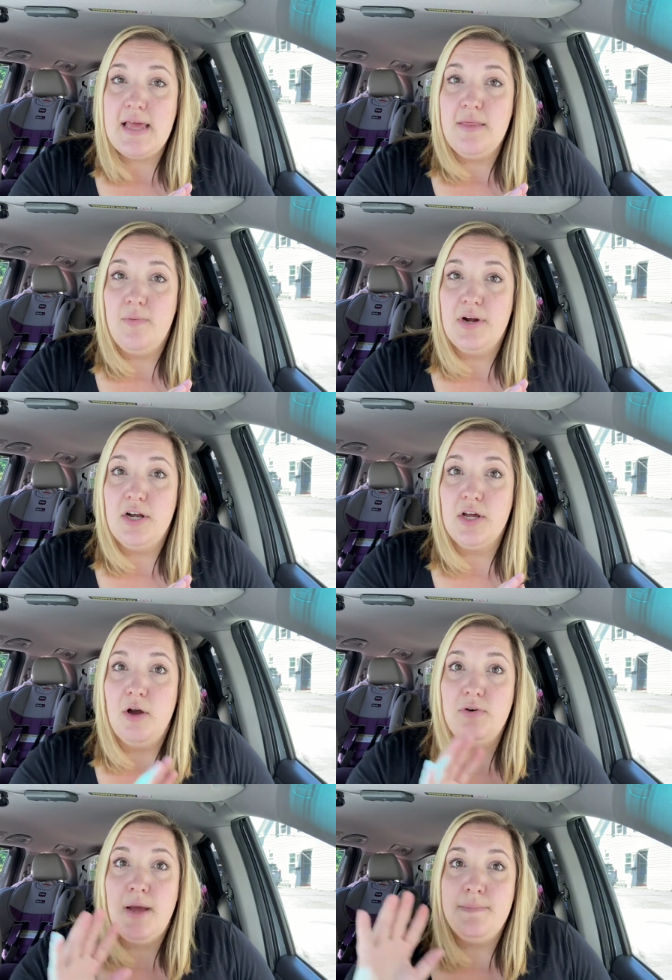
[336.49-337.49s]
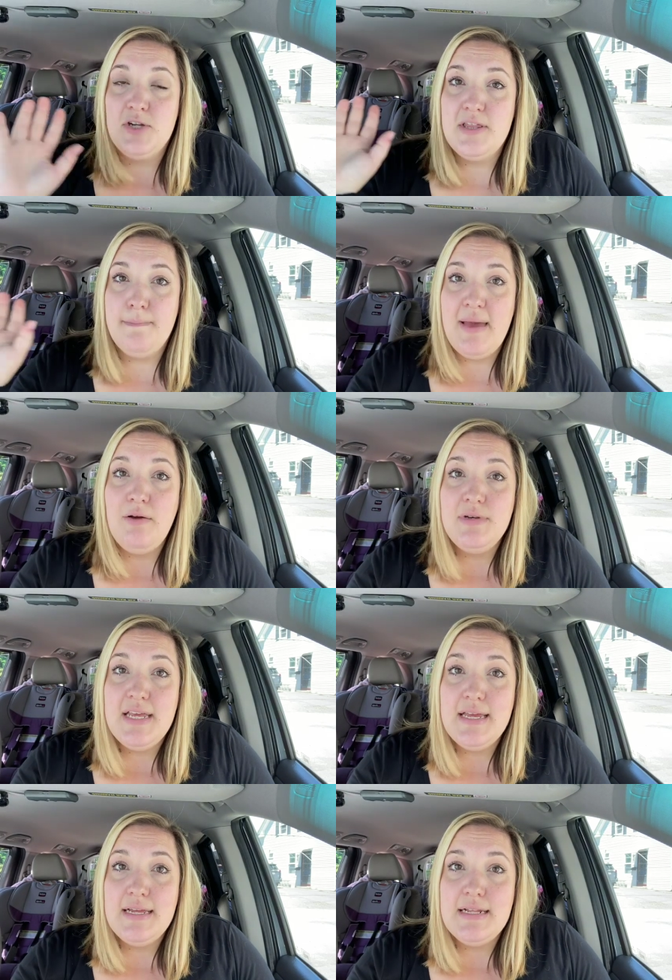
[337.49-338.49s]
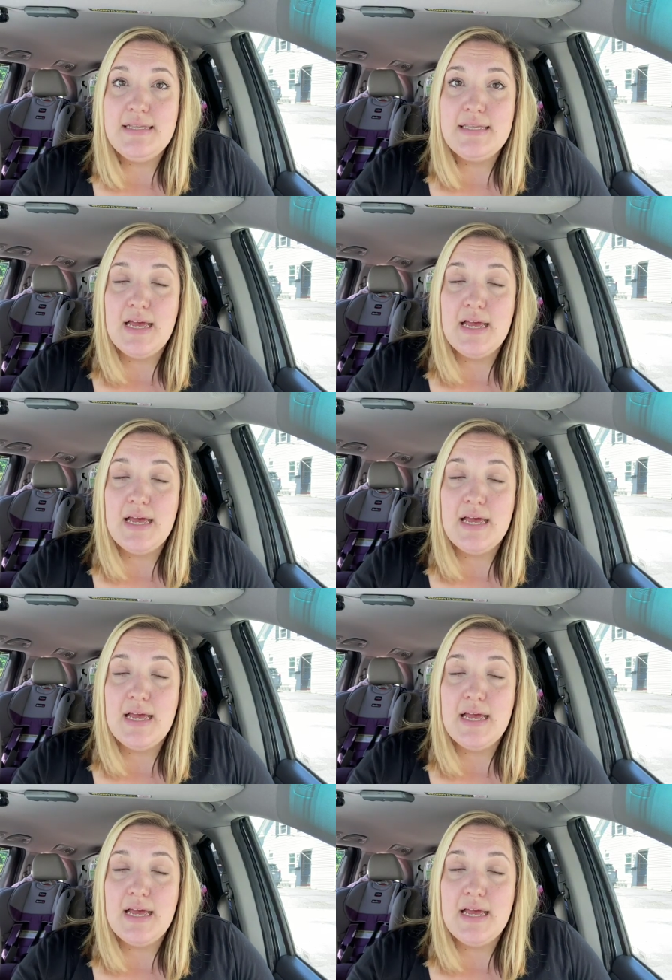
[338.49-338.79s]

And then we're going to go up to the mountains.